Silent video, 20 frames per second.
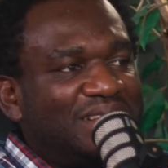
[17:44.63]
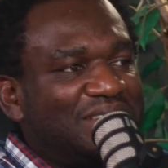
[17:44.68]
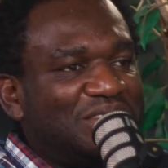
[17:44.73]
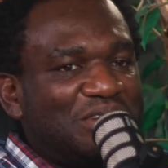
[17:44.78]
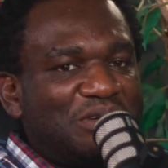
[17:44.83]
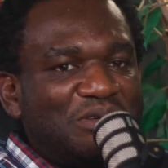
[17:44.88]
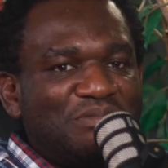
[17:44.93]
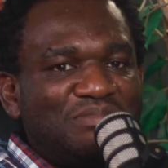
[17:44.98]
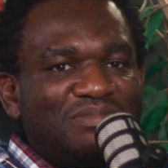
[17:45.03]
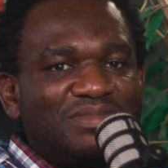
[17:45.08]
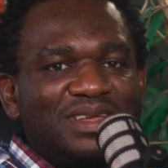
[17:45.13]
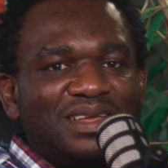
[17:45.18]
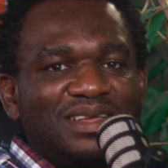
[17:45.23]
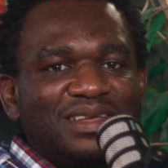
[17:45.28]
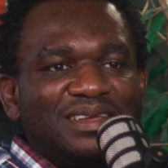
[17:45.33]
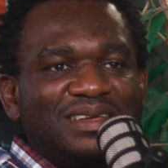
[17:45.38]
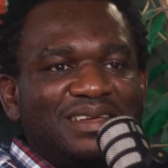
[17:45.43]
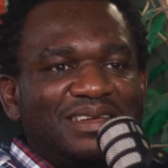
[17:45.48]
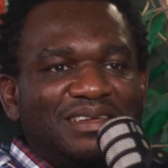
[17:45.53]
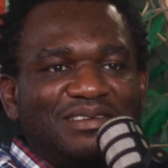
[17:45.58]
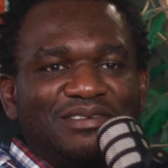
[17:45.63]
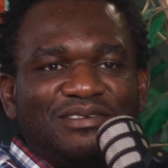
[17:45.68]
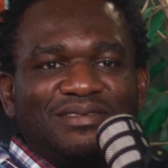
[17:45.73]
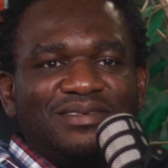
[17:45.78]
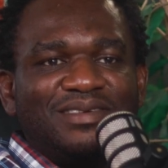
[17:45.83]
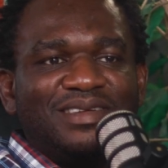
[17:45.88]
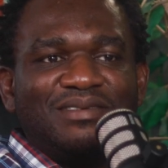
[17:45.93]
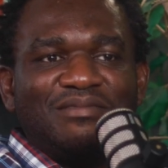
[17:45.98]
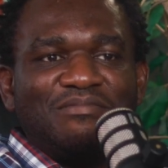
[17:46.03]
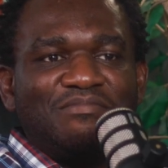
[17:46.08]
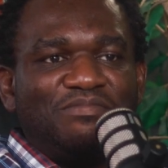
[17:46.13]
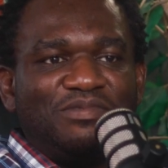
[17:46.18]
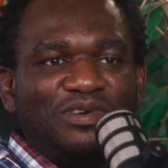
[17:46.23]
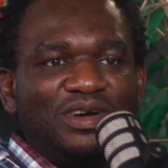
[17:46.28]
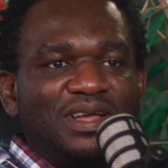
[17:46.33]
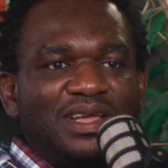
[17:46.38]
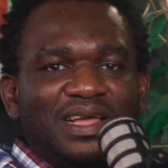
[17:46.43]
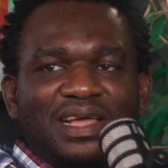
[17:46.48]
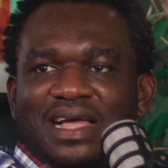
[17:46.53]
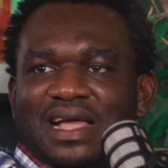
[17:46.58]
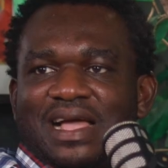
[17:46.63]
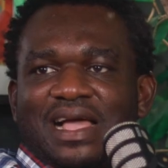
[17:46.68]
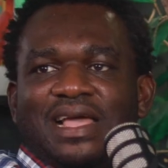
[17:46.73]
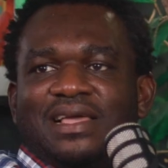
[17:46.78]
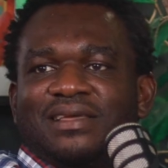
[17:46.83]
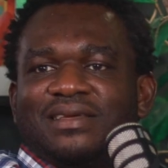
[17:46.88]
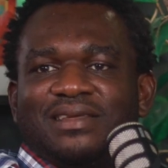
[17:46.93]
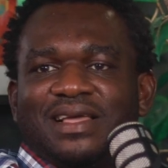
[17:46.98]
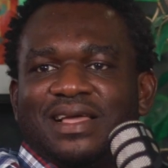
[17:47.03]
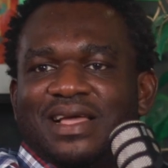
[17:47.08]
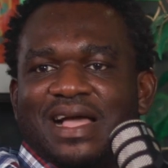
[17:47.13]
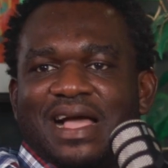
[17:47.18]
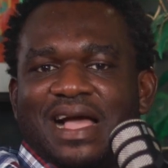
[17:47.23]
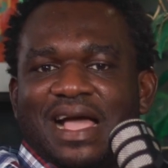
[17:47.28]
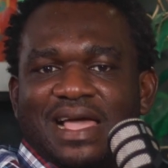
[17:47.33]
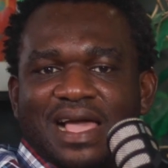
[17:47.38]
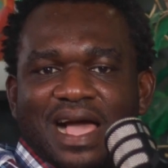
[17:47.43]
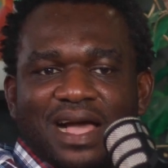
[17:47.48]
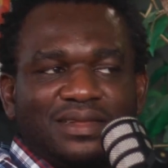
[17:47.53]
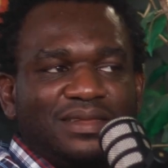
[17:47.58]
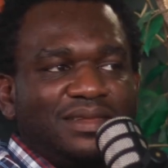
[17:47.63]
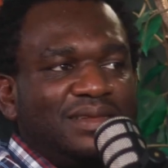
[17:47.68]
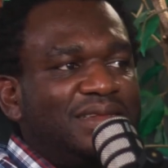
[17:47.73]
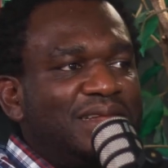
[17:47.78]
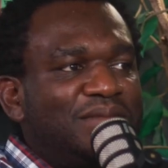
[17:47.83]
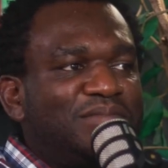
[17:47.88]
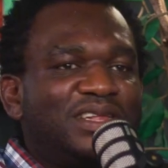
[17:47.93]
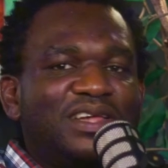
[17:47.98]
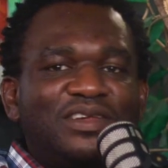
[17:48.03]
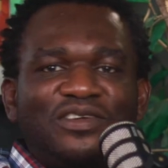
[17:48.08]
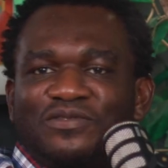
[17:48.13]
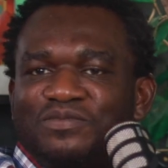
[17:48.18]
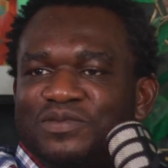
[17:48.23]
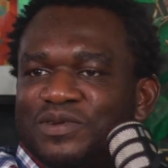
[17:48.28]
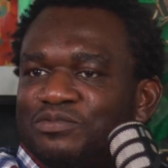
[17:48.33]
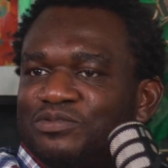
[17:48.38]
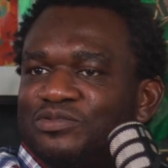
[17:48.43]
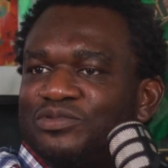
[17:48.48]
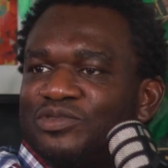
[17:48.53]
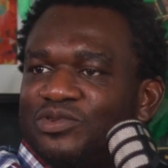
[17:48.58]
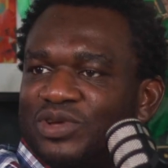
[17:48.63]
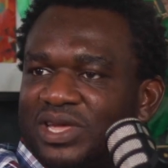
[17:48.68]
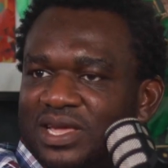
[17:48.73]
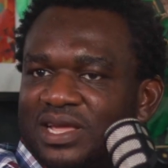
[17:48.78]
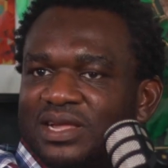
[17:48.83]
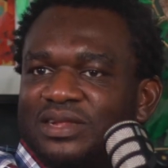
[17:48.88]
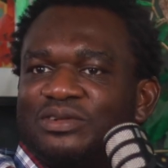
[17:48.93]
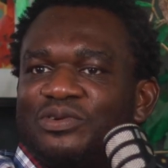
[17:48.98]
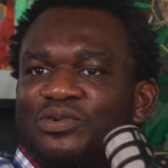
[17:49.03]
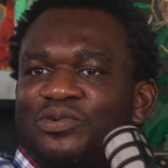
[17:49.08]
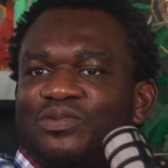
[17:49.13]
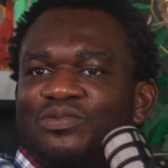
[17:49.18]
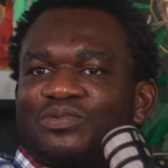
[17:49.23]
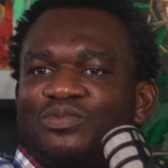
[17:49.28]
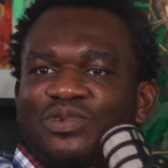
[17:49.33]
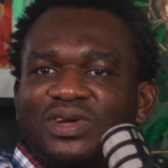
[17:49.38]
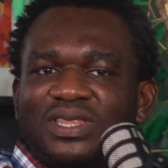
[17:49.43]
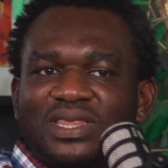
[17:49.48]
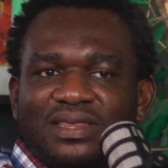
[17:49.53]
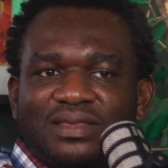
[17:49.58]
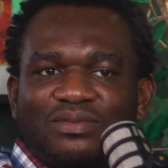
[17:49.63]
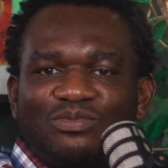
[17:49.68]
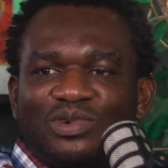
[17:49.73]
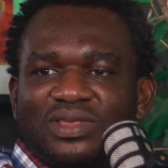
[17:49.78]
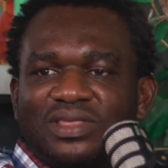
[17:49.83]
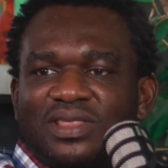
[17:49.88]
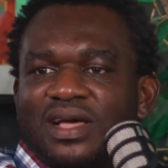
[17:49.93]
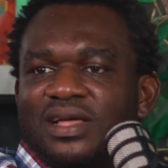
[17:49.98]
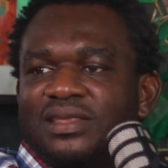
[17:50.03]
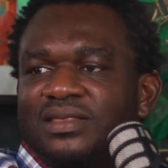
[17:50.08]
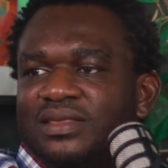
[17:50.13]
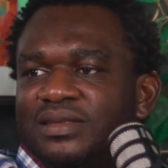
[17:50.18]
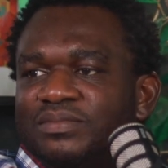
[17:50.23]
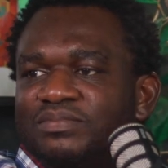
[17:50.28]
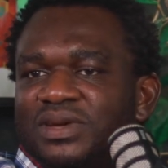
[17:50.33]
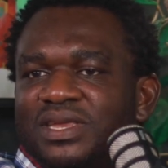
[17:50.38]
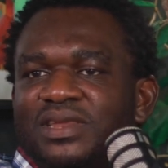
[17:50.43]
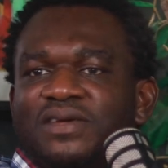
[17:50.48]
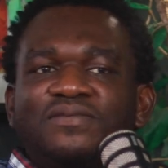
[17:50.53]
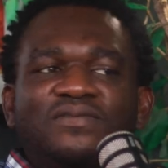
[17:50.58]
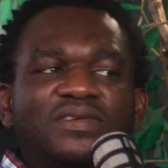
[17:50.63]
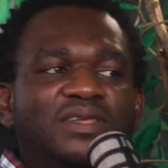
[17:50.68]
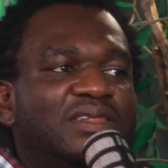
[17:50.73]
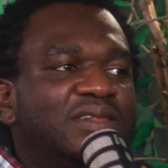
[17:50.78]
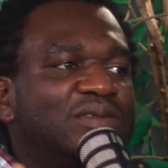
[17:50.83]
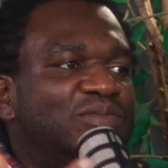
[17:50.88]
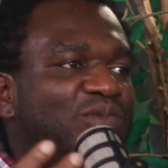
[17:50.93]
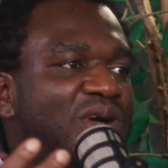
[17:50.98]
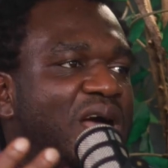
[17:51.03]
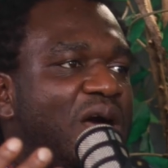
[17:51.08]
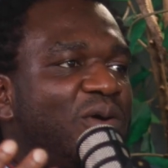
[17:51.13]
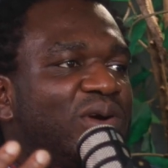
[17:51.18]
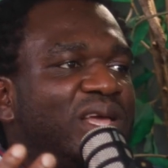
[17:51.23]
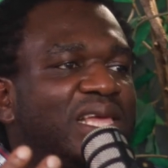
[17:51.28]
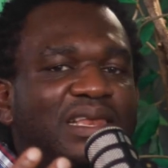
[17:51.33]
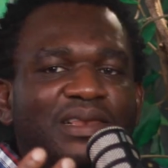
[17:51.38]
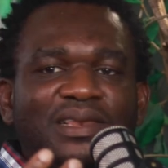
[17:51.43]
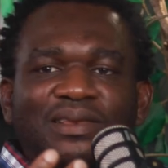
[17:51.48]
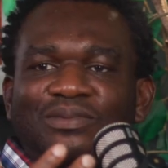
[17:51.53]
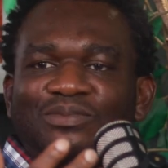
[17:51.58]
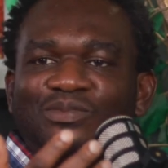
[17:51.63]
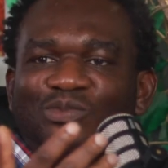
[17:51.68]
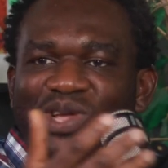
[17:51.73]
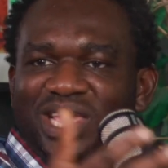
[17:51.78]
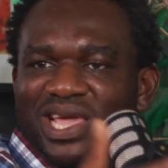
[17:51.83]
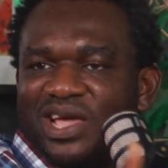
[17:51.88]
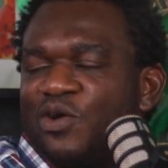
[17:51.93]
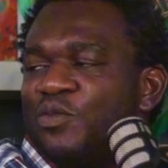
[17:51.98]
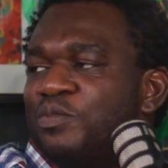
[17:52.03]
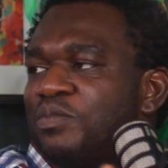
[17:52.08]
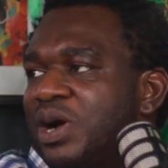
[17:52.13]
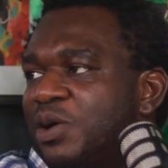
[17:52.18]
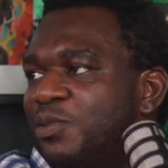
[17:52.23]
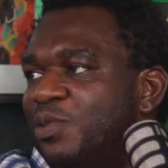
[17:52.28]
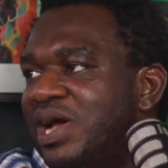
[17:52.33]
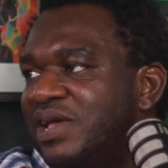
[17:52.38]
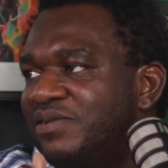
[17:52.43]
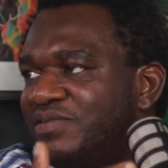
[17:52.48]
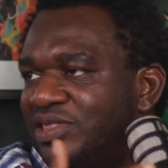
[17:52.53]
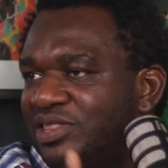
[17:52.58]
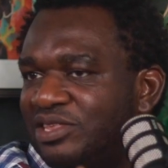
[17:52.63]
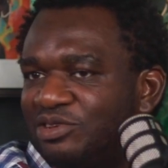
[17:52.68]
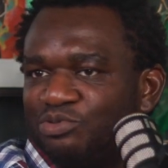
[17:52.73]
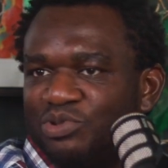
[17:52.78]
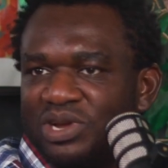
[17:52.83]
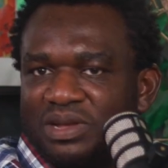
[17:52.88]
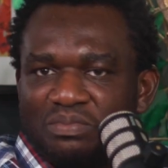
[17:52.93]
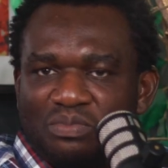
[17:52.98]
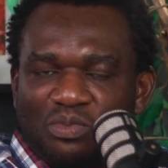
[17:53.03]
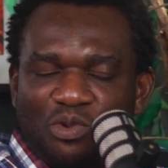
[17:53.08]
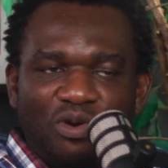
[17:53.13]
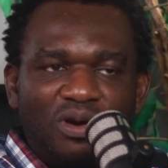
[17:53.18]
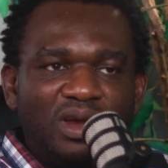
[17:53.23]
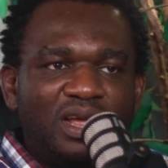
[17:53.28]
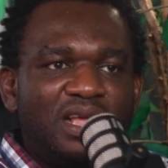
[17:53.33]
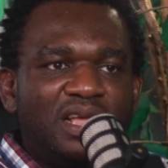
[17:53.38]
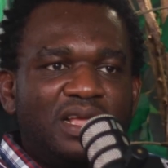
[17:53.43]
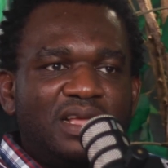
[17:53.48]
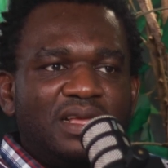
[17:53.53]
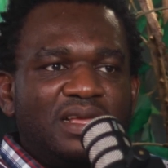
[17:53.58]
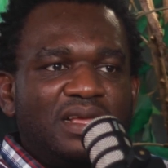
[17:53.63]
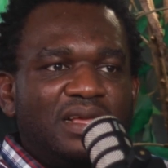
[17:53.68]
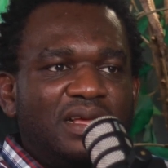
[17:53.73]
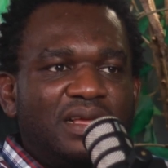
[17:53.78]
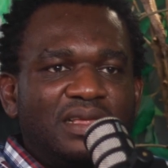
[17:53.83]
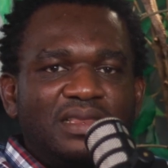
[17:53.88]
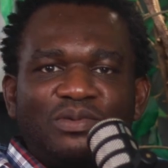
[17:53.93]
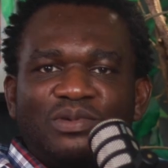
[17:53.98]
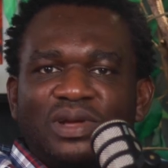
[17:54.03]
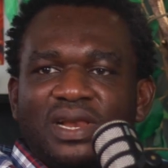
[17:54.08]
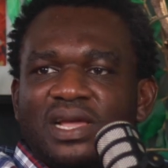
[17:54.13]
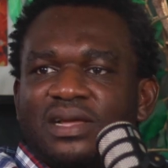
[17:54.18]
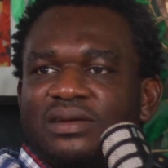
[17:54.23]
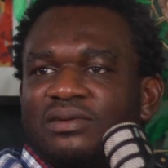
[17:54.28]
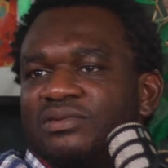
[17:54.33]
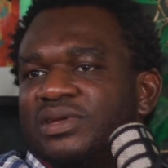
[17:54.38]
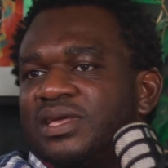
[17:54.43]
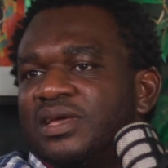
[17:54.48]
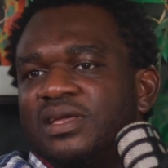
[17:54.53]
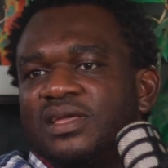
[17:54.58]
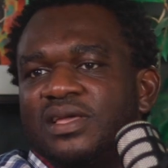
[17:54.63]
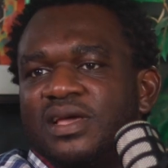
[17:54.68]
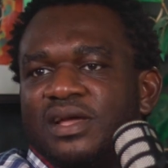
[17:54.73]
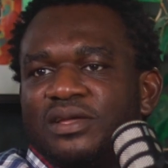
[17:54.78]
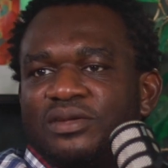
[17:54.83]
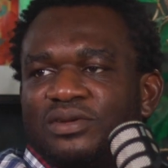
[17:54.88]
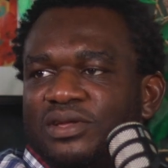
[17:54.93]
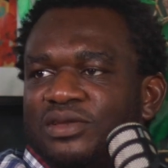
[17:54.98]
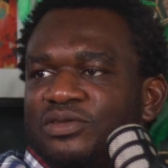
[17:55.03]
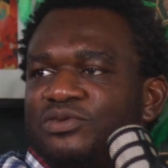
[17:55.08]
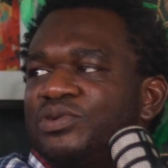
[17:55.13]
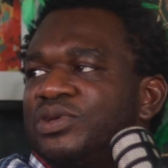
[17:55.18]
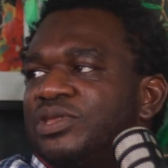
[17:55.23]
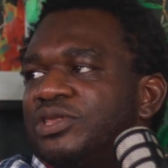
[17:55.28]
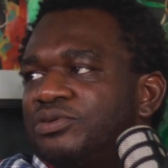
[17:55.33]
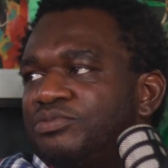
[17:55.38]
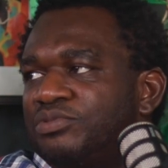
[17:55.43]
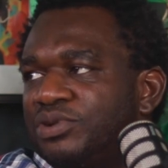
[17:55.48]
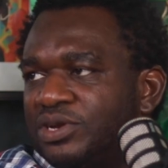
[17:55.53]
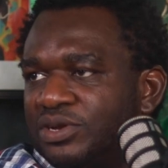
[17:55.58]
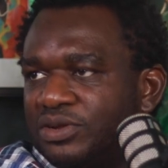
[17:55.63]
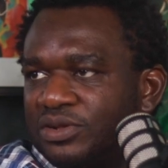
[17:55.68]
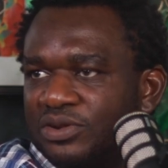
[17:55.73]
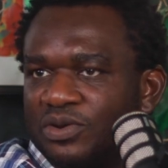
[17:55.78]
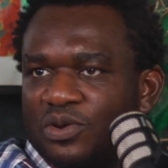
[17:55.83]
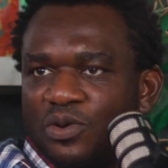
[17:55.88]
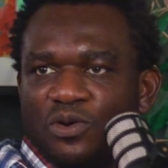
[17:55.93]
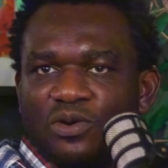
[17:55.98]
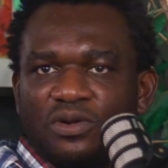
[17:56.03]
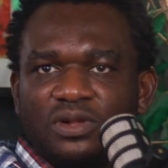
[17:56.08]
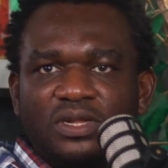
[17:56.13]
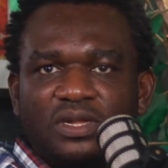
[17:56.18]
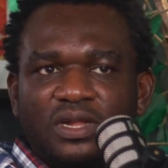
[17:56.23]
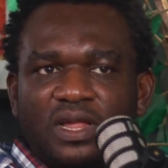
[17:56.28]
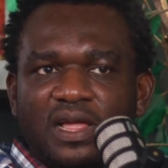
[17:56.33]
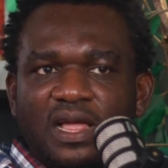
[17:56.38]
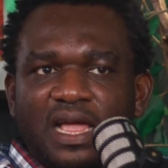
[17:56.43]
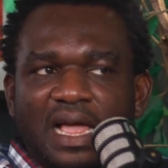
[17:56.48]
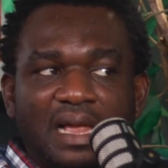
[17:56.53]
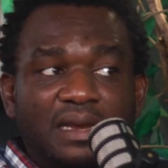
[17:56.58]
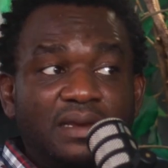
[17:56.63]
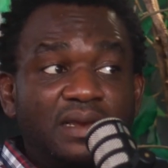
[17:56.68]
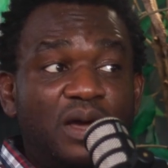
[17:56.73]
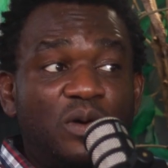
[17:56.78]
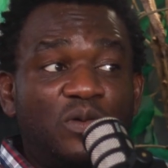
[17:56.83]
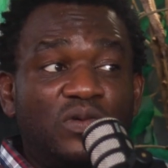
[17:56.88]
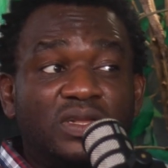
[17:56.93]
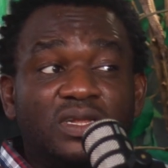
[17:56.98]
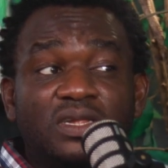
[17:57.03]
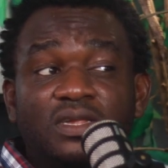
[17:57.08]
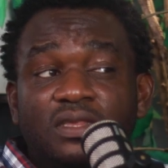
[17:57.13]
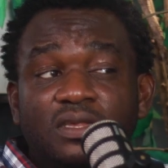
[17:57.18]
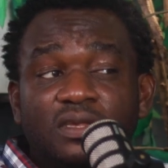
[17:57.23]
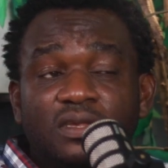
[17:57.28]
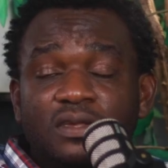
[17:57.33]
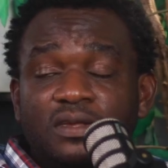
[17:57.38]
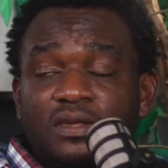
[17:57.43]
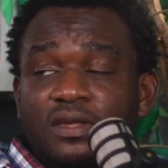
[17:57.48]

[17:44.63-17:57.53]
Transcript: So, but I asked the same set of people, okay, so what are the benefits? How can we help my wife integrate more? And they were like, okay, yeah, you can do integrations course. And that was it.